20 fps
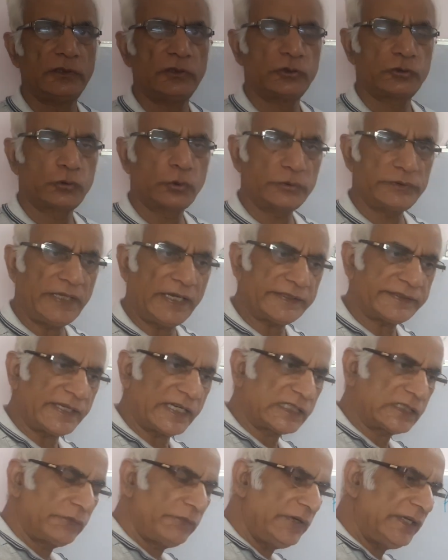So that
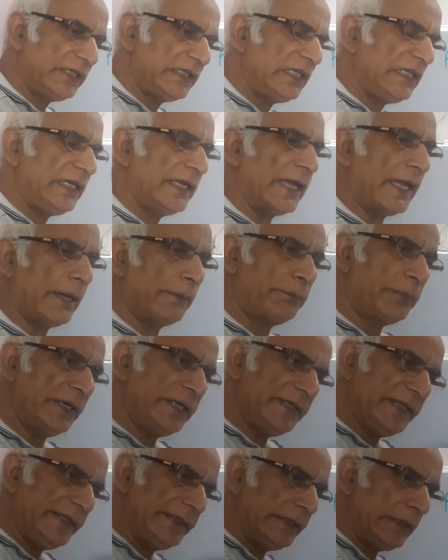activity
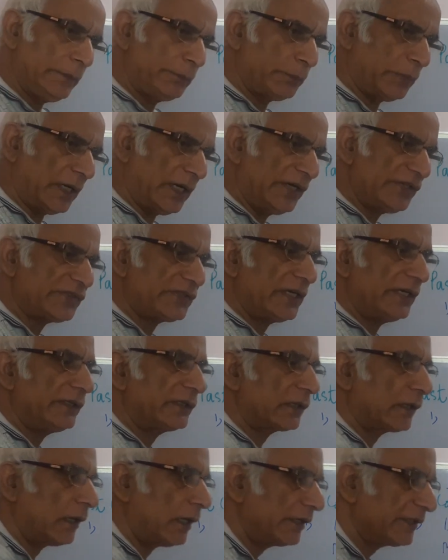happened in the past
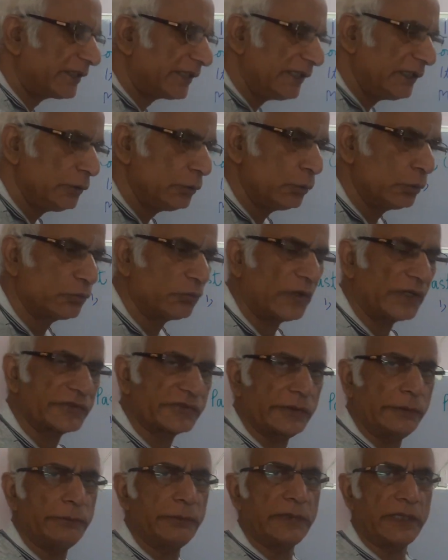and continued for
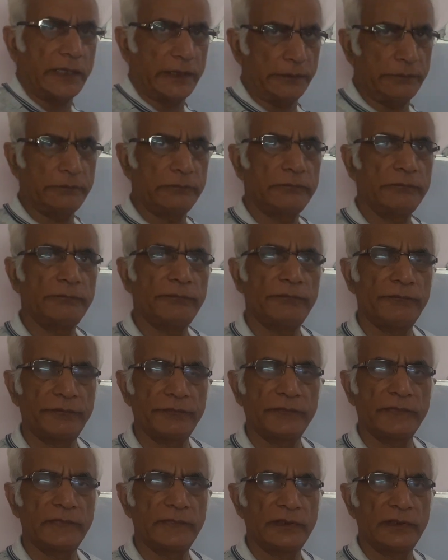some time.
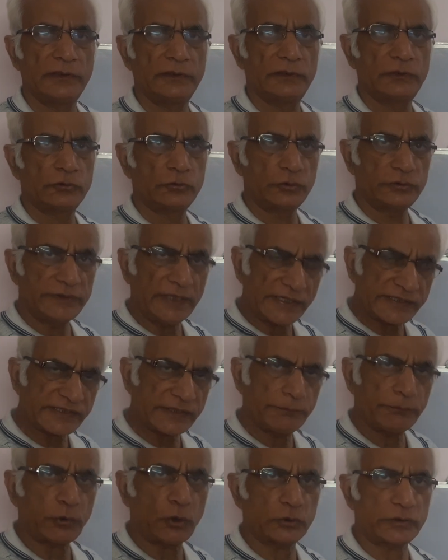So that's
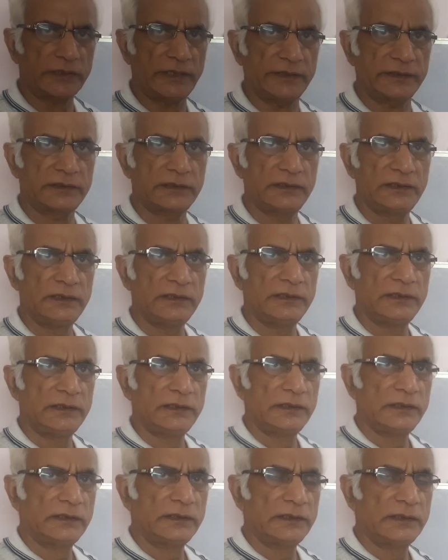important.
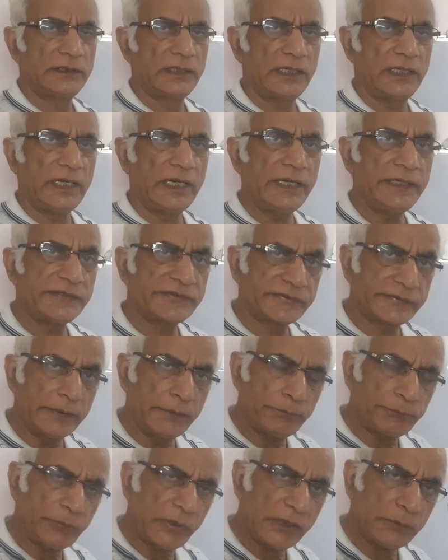In
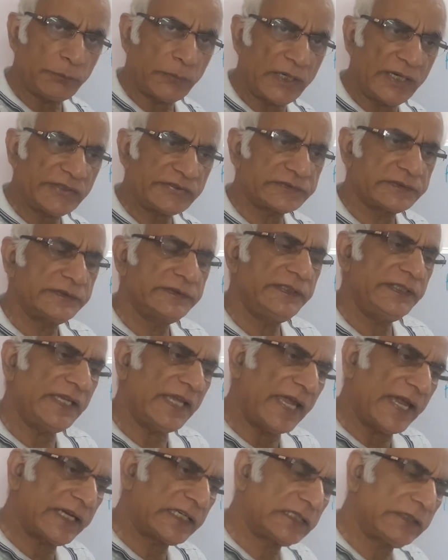simple past,
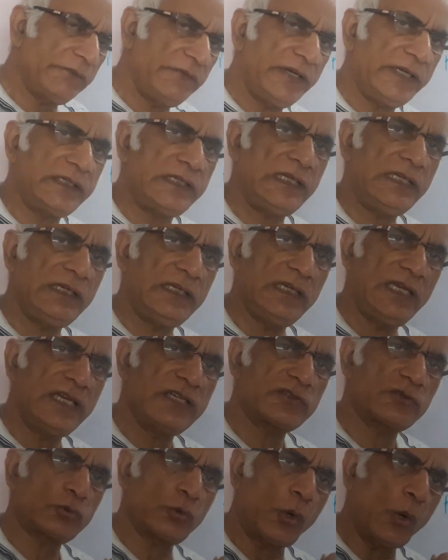the activity
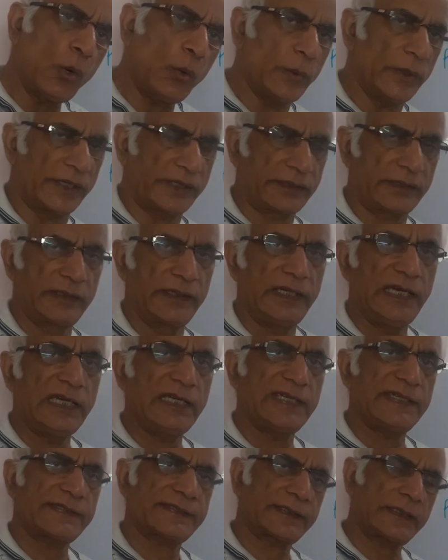is over.
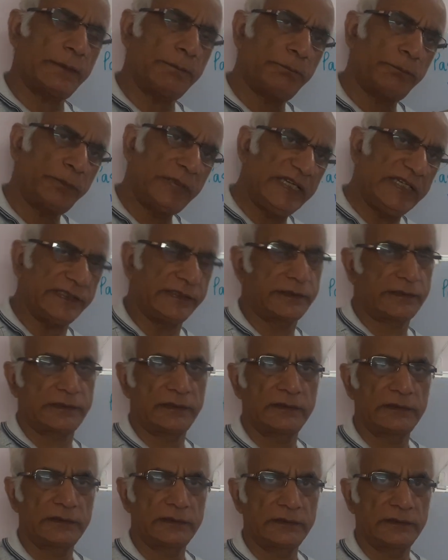It is complete.
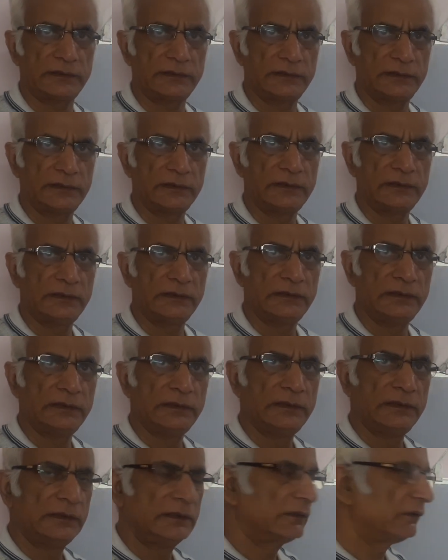
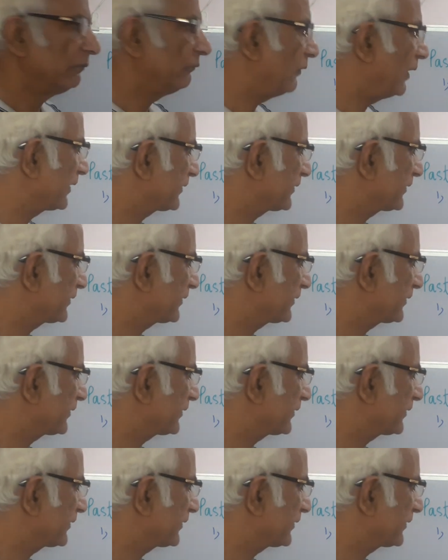For